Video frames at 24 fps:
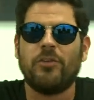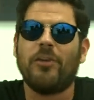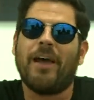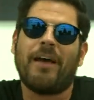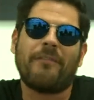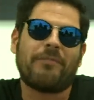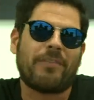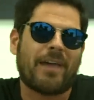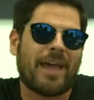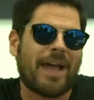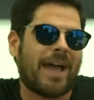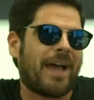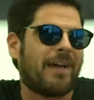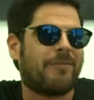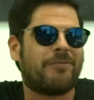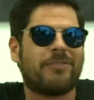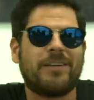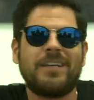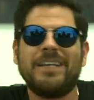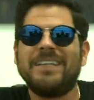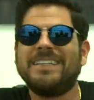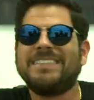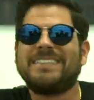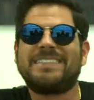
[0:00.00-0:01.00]
You have to have
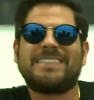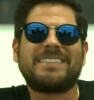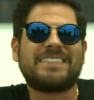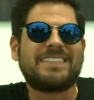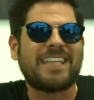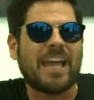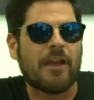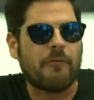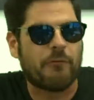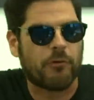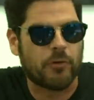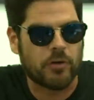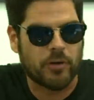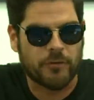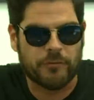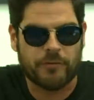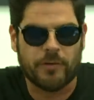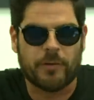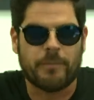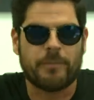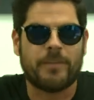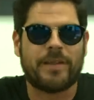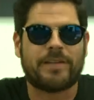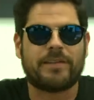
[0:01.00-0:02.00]
several of
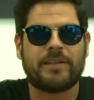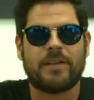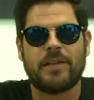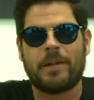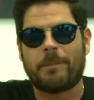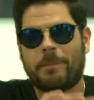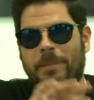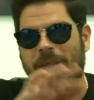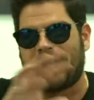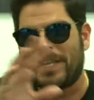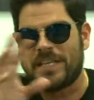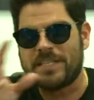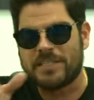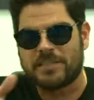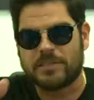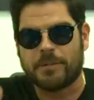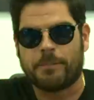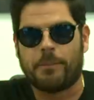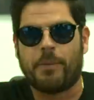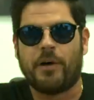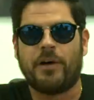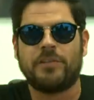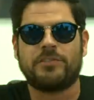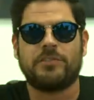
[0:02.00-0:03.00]
them that's gonna piece
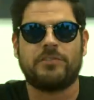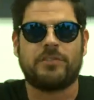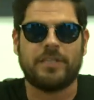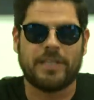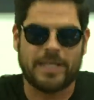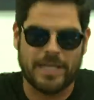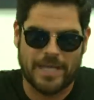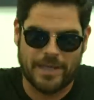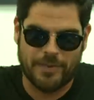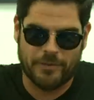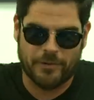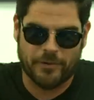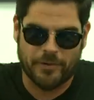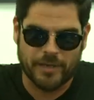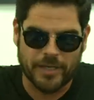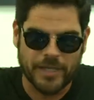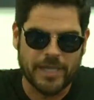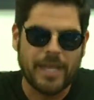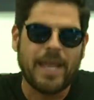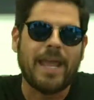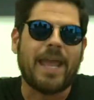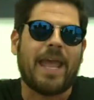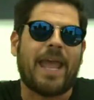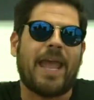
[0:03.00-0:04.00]
the puzzle together
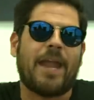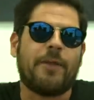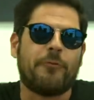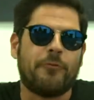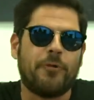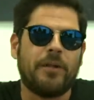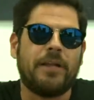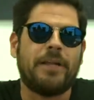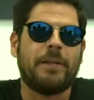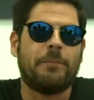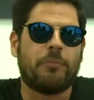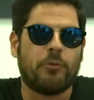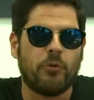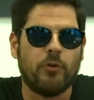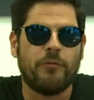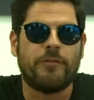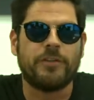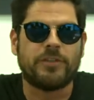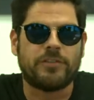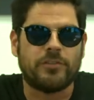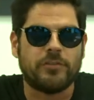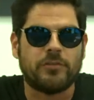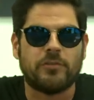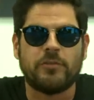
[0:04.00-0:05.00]
and really
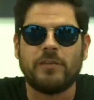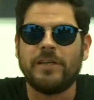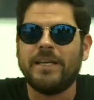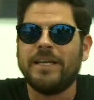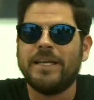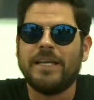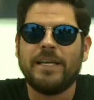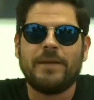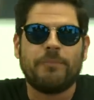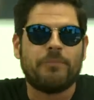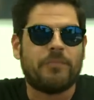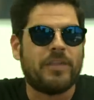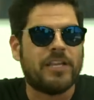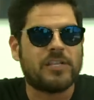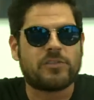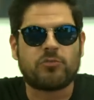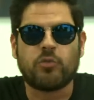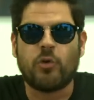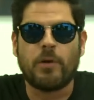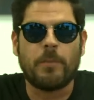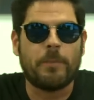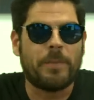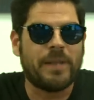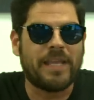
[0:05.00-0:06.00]
prove it to you.
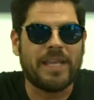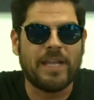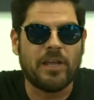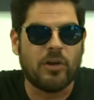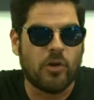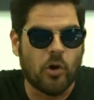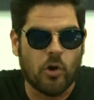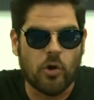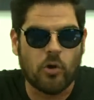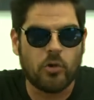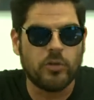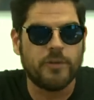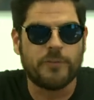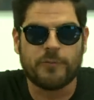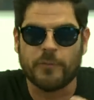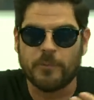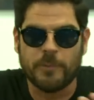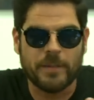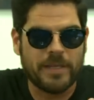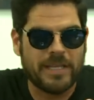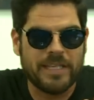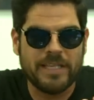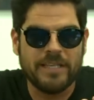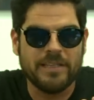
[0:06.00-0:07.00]
This one being gold for
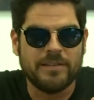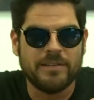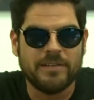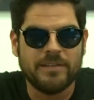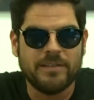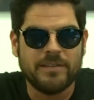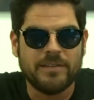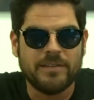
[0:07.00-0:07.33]
me,